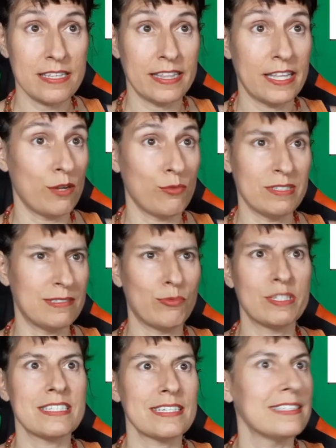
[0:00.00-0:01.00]
and then it was
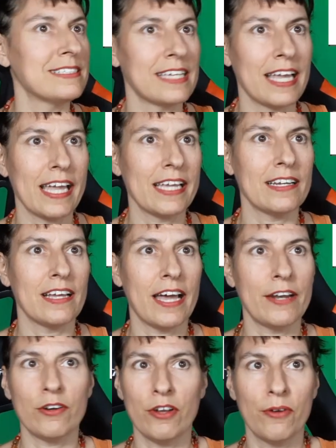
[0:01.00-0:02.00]
$168. I
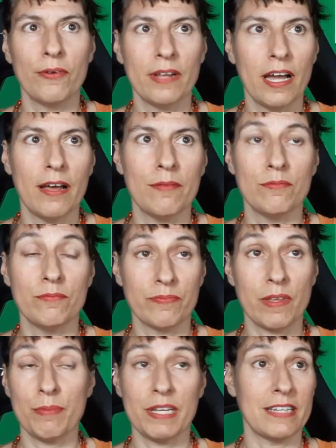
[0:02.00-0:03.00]
don't know. But